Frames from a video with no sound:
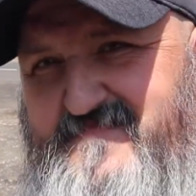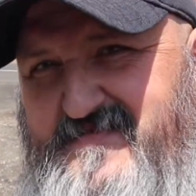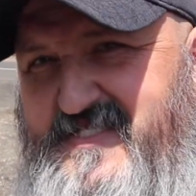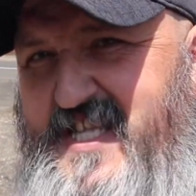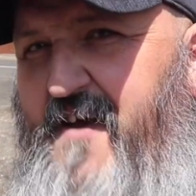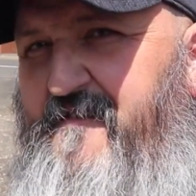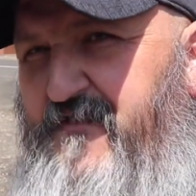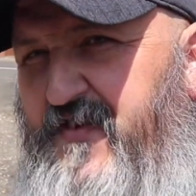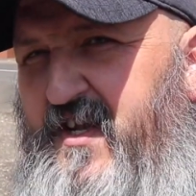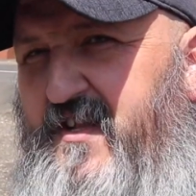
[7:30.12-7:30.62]

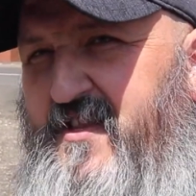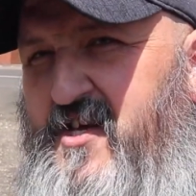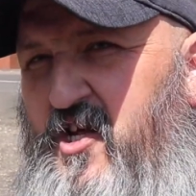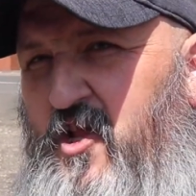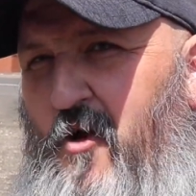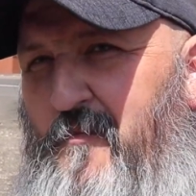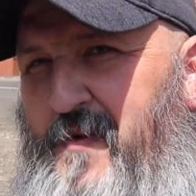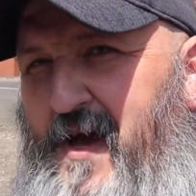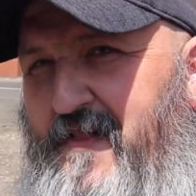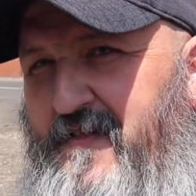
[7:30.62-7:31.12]
Definitely a
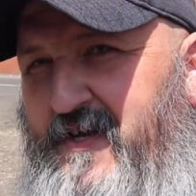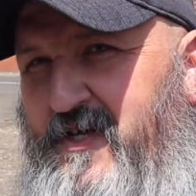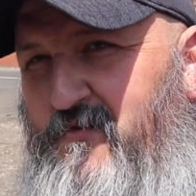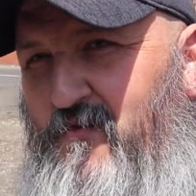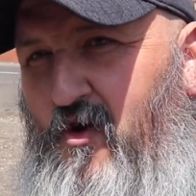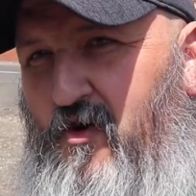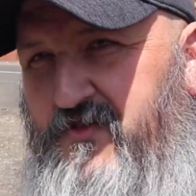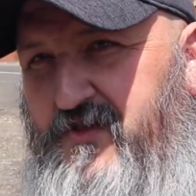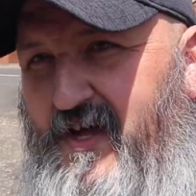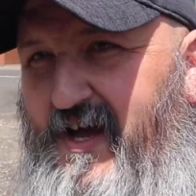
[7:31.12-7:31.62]
lot better than it
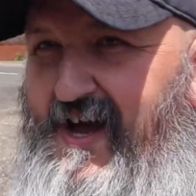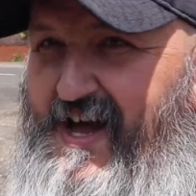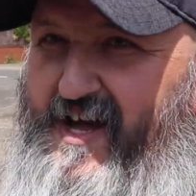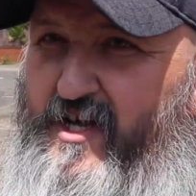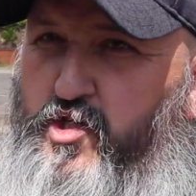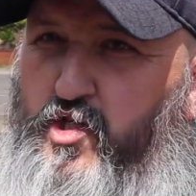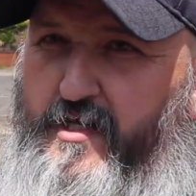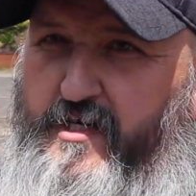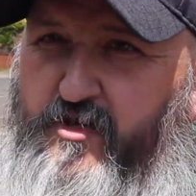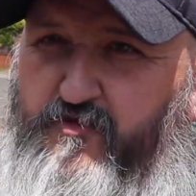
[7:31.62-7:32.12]
was. I
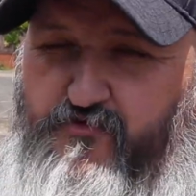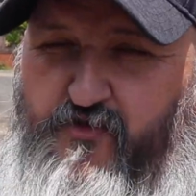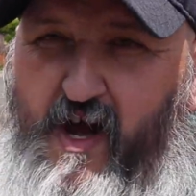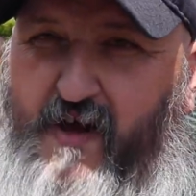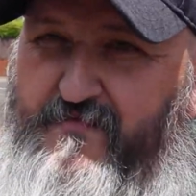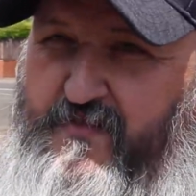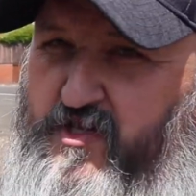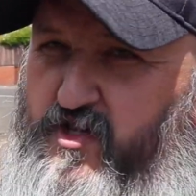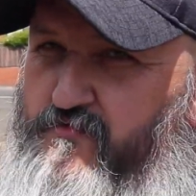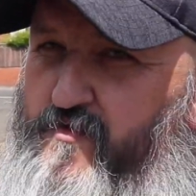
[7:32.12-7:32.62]
actually could
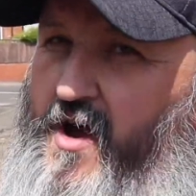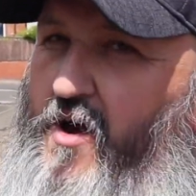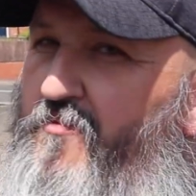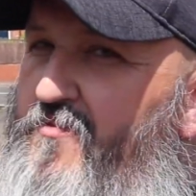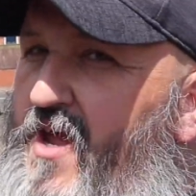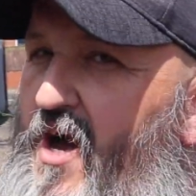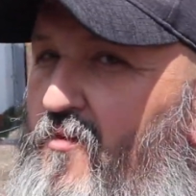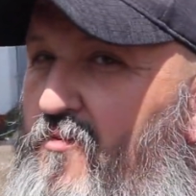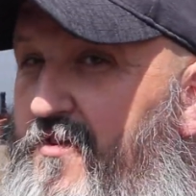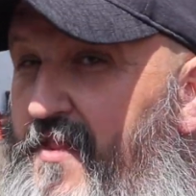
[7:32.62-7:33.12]
drive this around
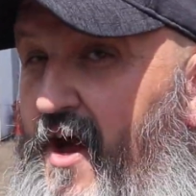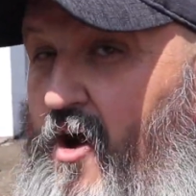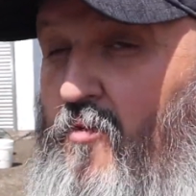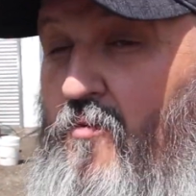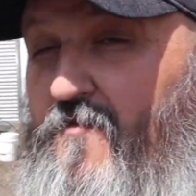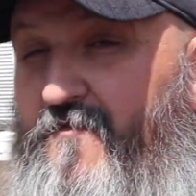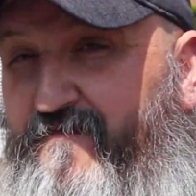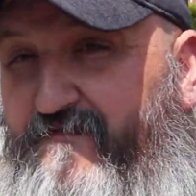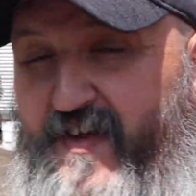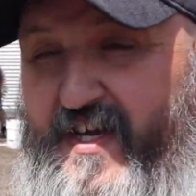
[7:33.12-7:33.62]
now without
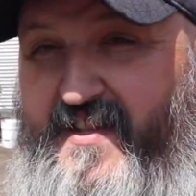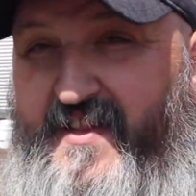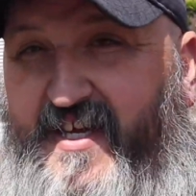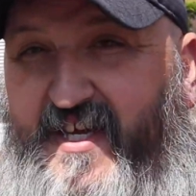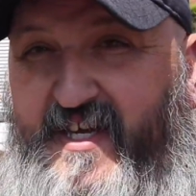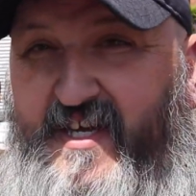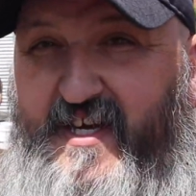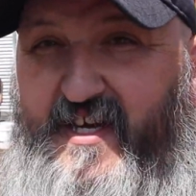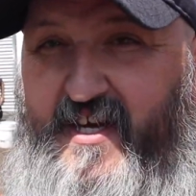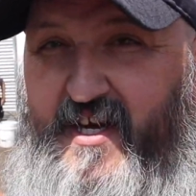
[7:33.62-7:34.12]

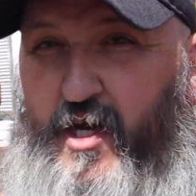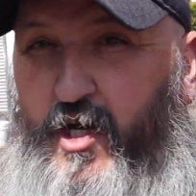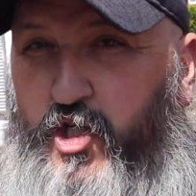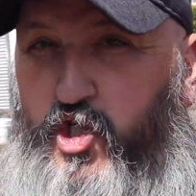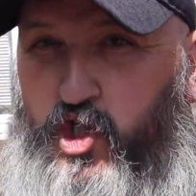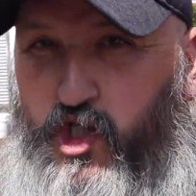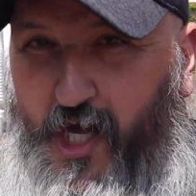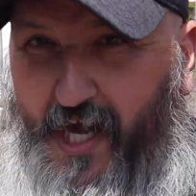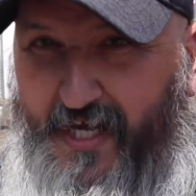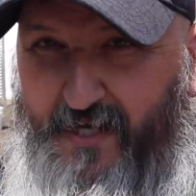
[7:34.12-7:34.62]
feeling
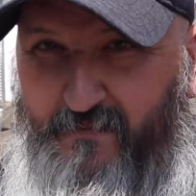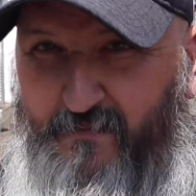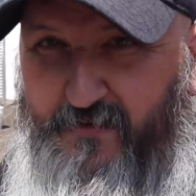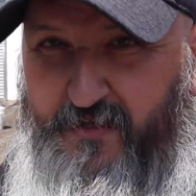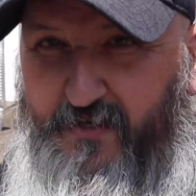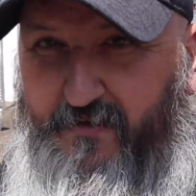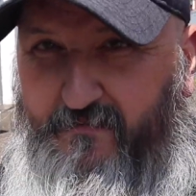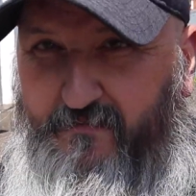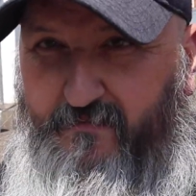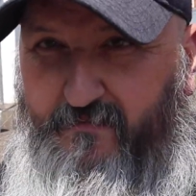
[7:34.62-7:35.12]
ashamed.